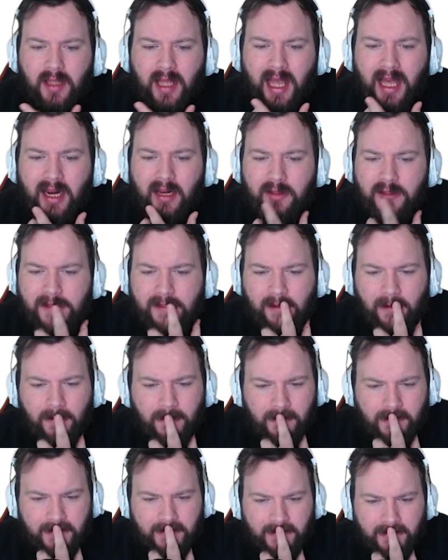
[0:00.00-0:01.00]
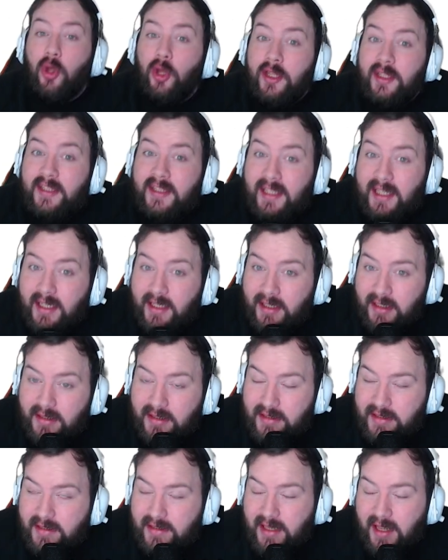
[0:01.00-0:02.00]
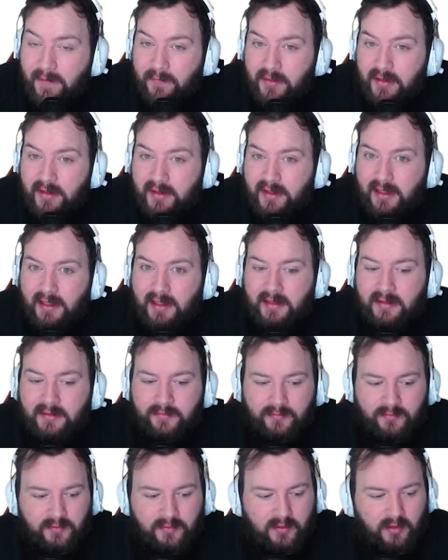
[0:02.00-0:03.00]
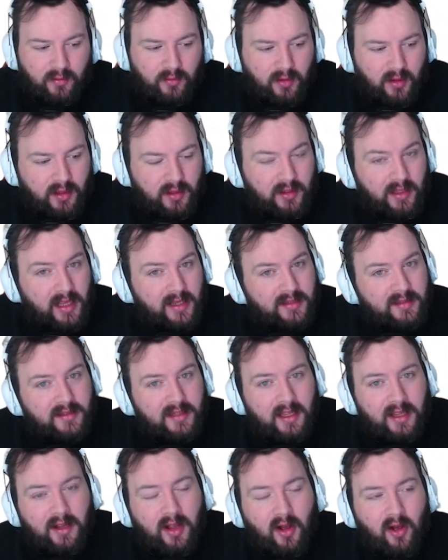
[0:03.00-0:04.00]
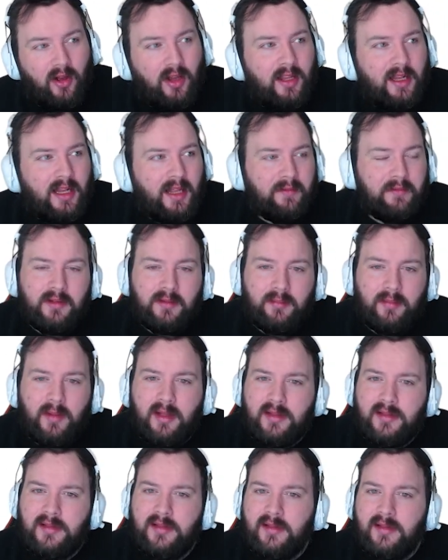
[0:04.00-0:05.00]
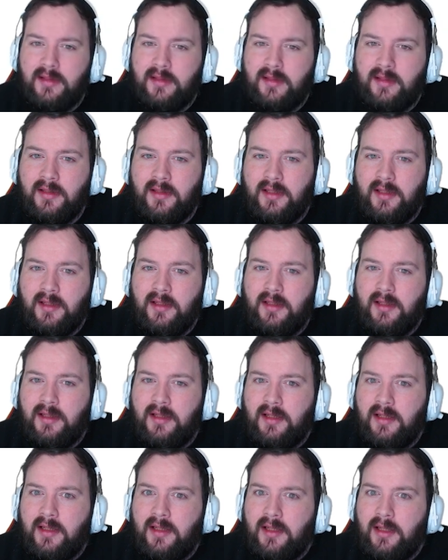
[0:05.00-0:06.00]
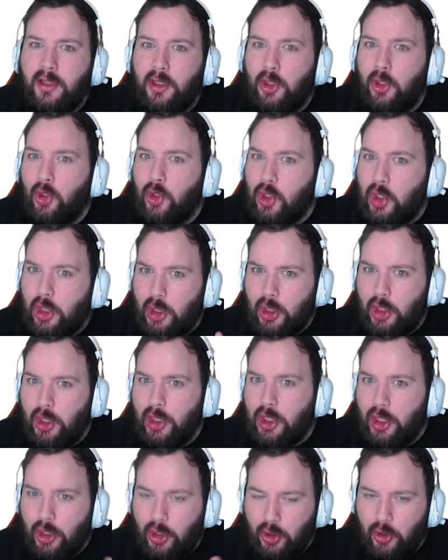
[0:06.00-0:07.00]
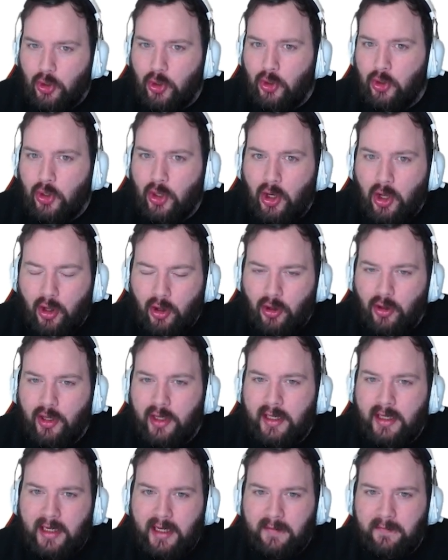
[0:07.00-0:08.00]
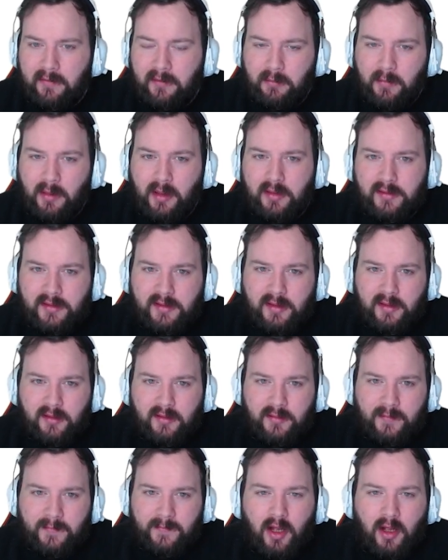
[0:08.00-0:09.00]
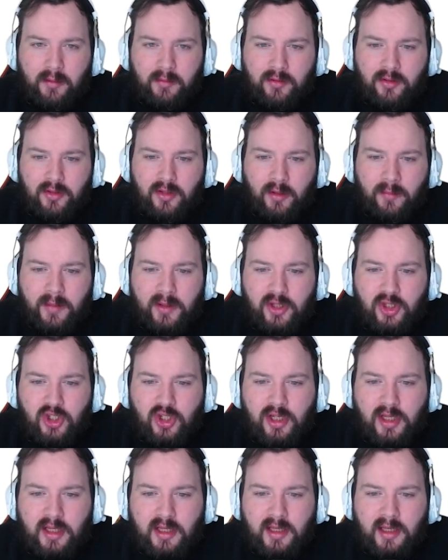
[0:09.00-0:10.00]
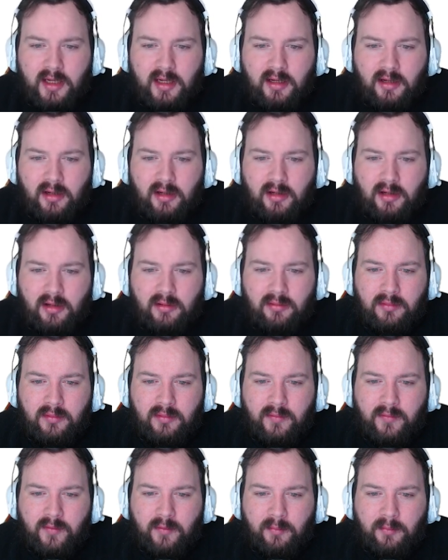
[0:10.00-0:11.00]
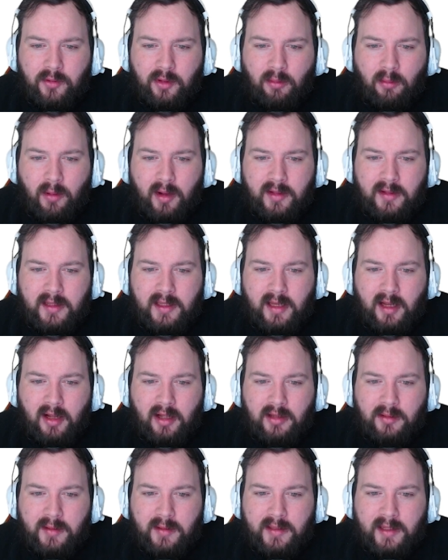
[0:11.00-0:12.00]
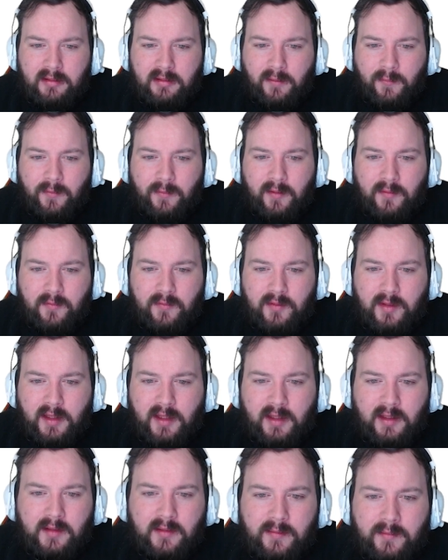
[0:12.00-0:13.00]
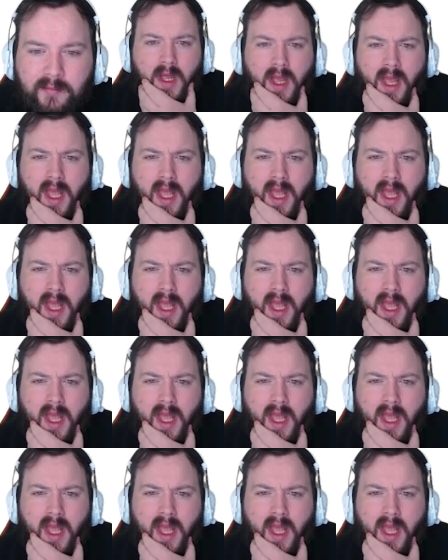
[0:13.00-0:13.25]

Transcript: Allosaurus, nineteen and seventeen. All right, yesterday high-level monster. Looking like another high-level monster. I'm just gonna be cheeky and I'm gonna go from twenty all the way down to fifteen.